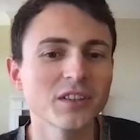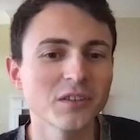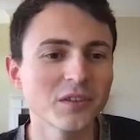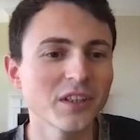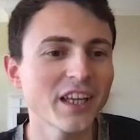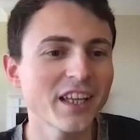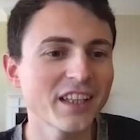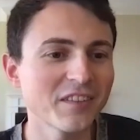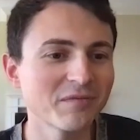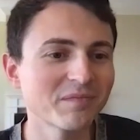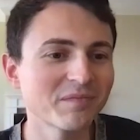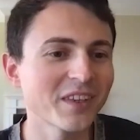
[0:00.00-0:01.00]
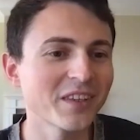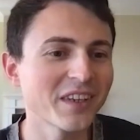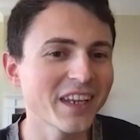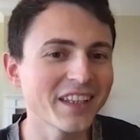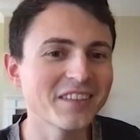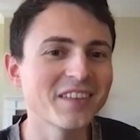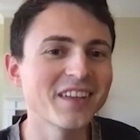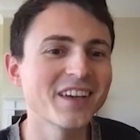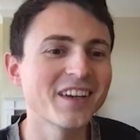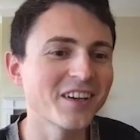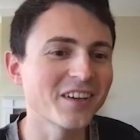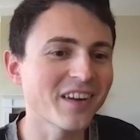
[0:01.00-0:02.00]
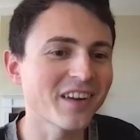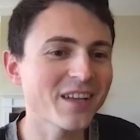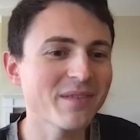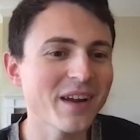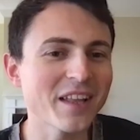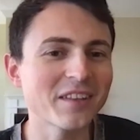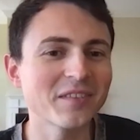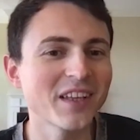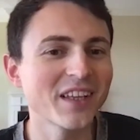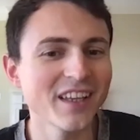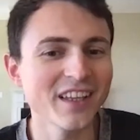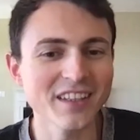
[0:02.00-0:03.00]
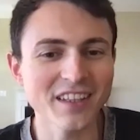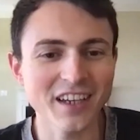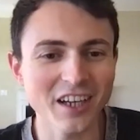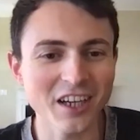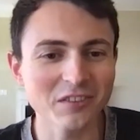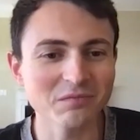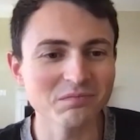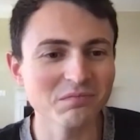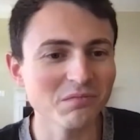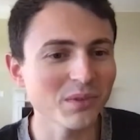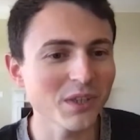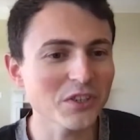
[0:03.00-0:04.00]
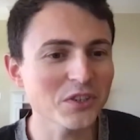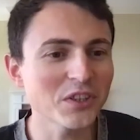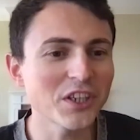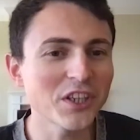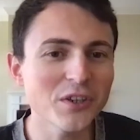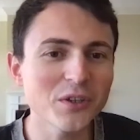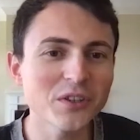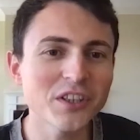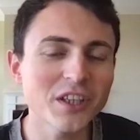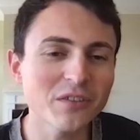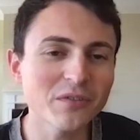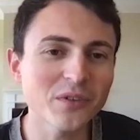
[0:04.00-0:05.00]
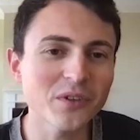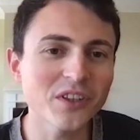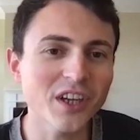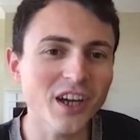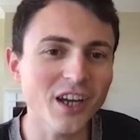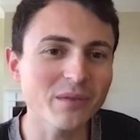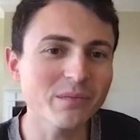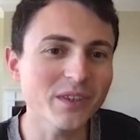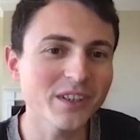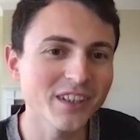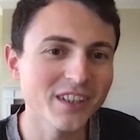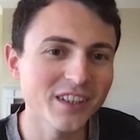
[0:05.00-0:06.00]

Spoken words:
Good hit. Good hit. All right, Brad. Pleasure to hear you. Thank you for your time.